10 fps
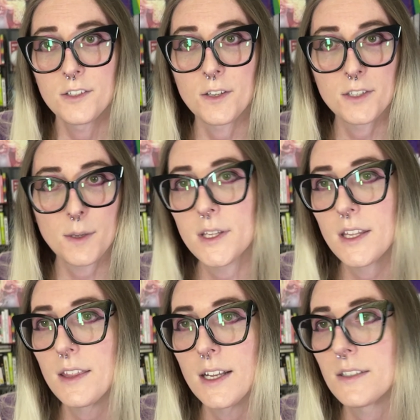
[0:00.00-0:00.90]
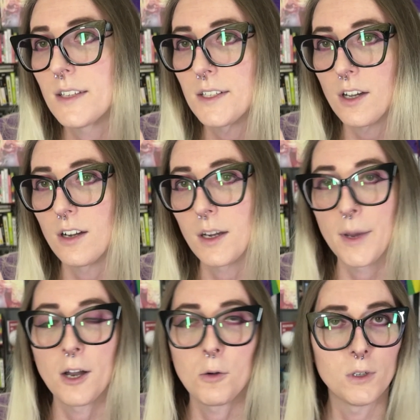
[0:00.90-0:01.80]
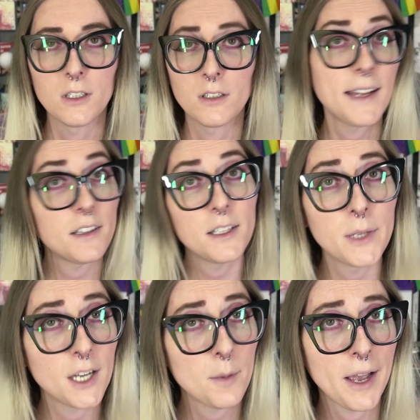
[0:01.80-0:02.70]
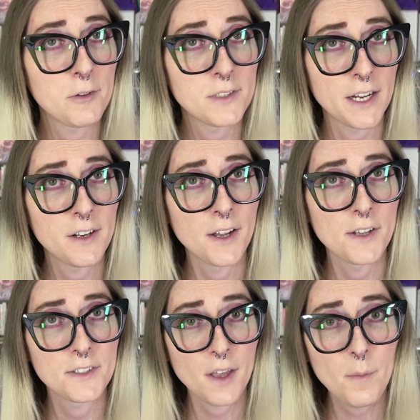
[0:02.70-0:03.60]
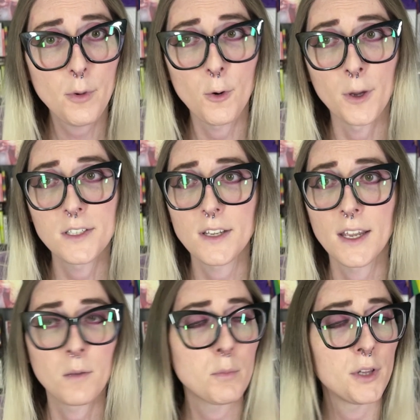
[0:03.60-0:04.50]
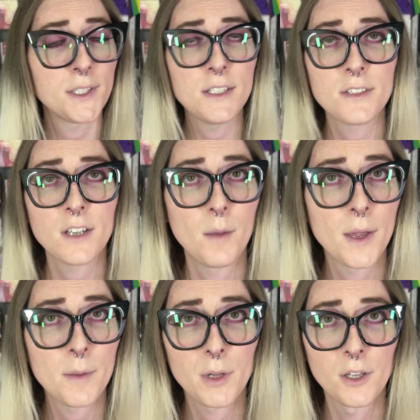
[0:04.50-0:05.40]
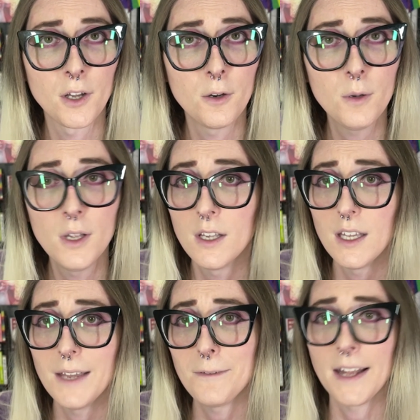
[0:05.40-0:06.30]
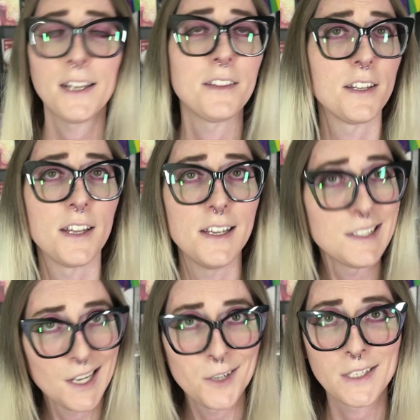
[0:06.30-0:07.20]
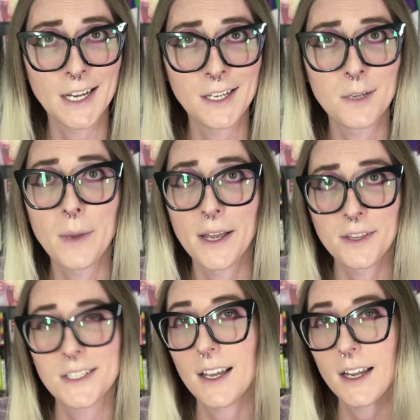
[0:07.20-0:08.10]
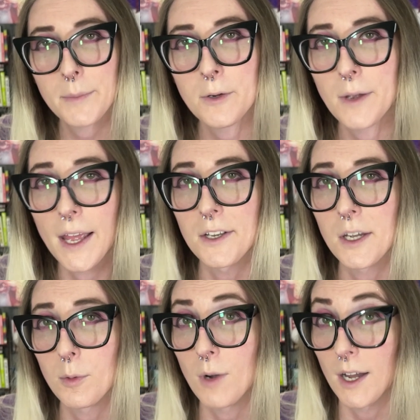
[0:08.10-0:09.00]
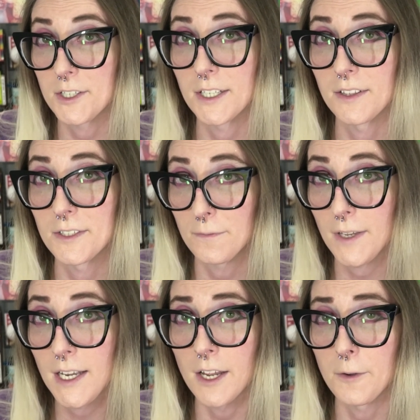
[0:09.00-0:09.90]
some of the things I talk about will likely become outdated at some point, and please comment below if anything is outdated by the time you end up watching this video.